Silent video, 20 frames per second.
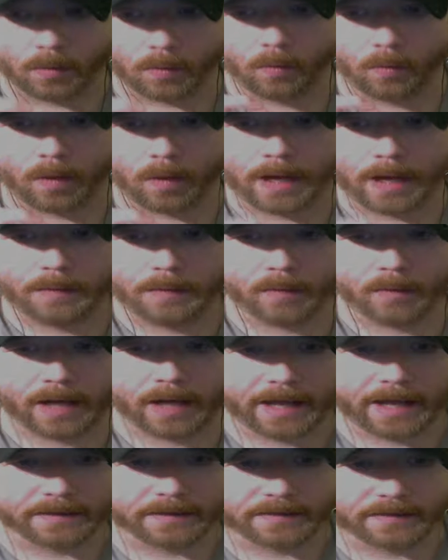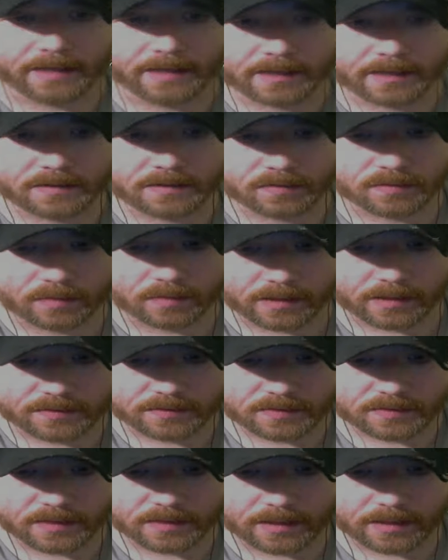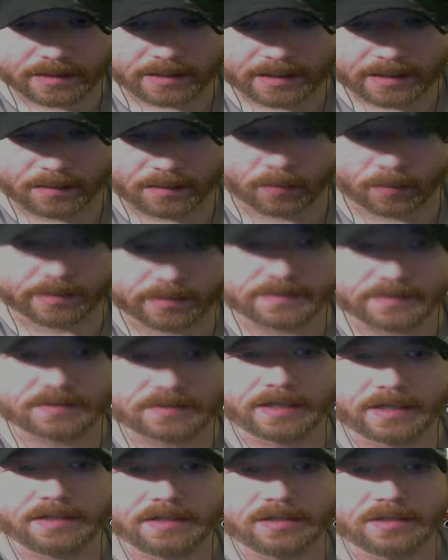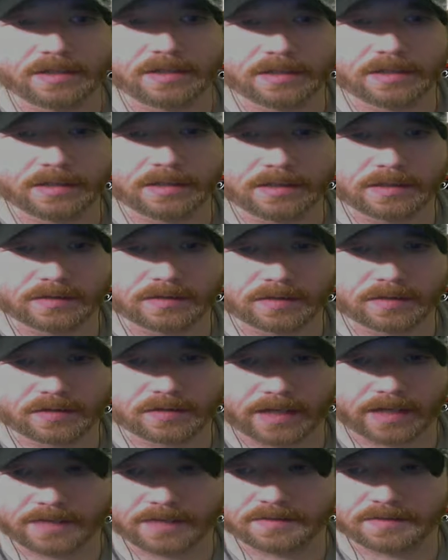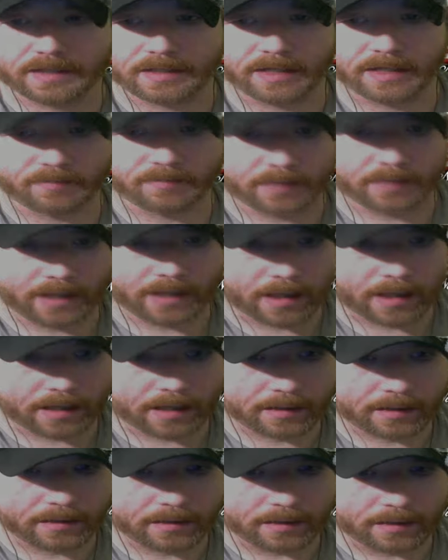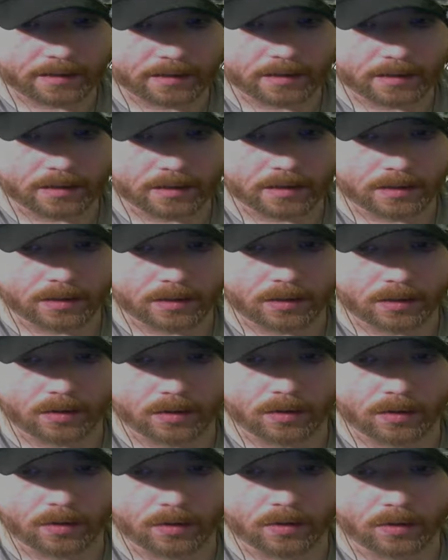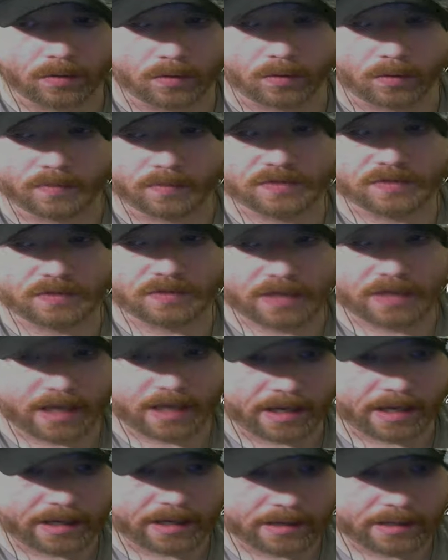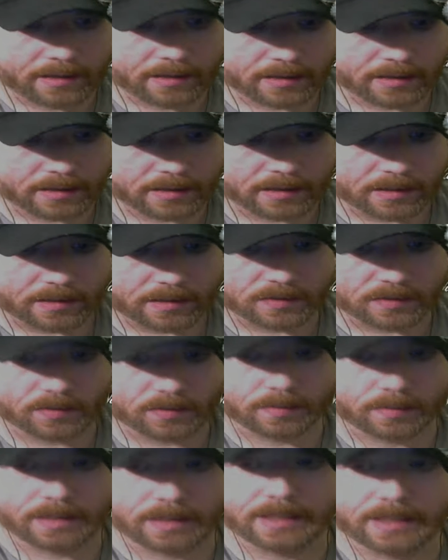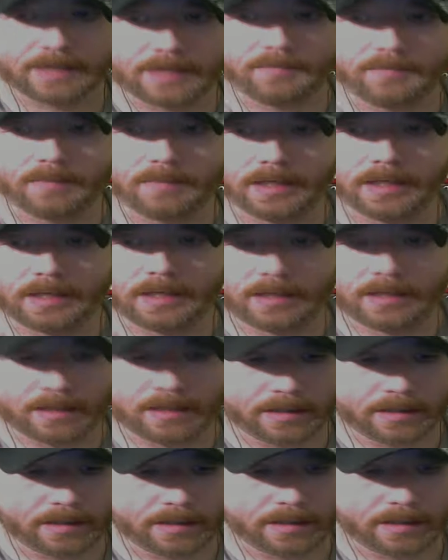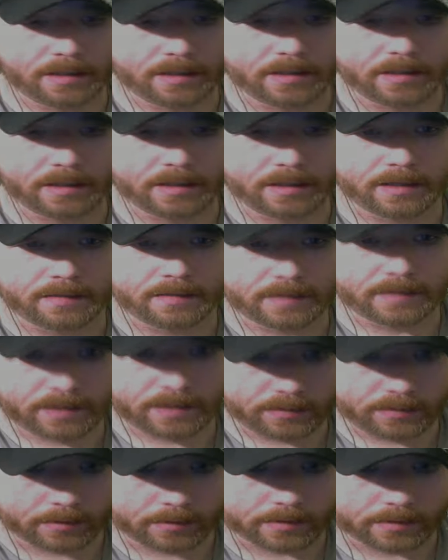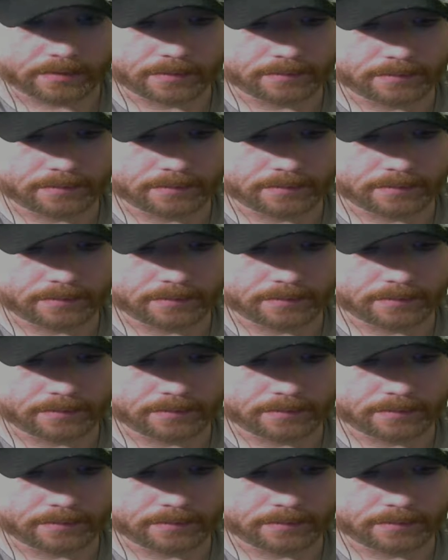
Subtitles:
Why would I then trust an organization such as the FBI or the CIA to give me the cure?